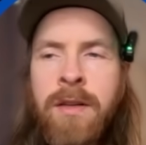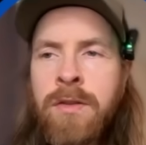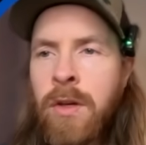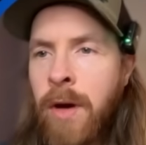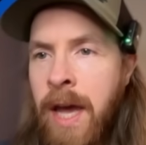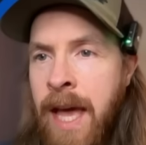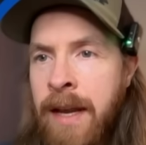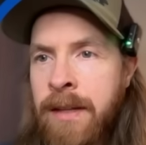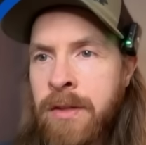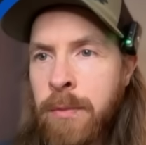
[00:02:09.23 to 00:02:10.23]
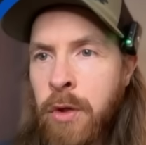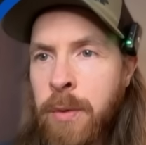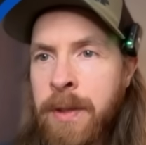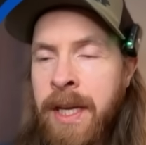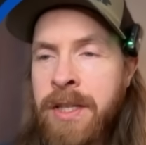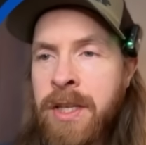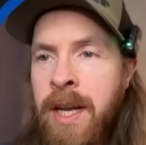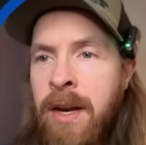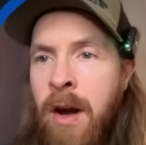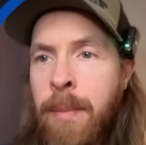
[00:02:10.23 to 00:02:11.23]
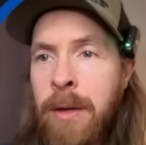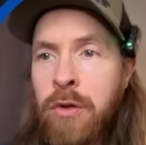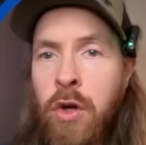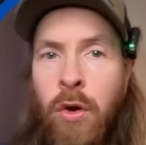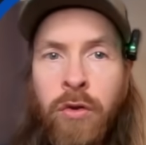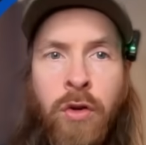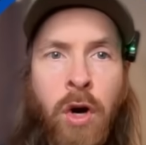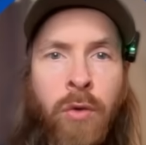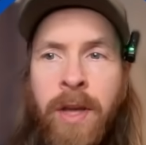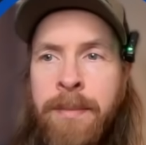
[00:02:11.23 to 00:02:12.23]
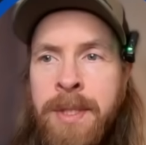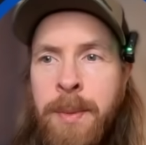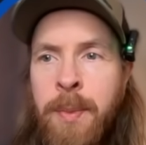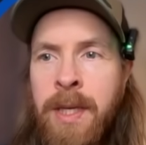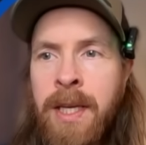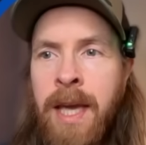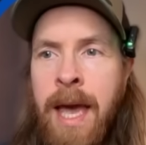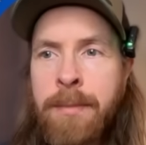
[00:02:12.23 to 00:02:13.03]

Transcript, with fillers: So I added some documentation here about Claude Code M C P,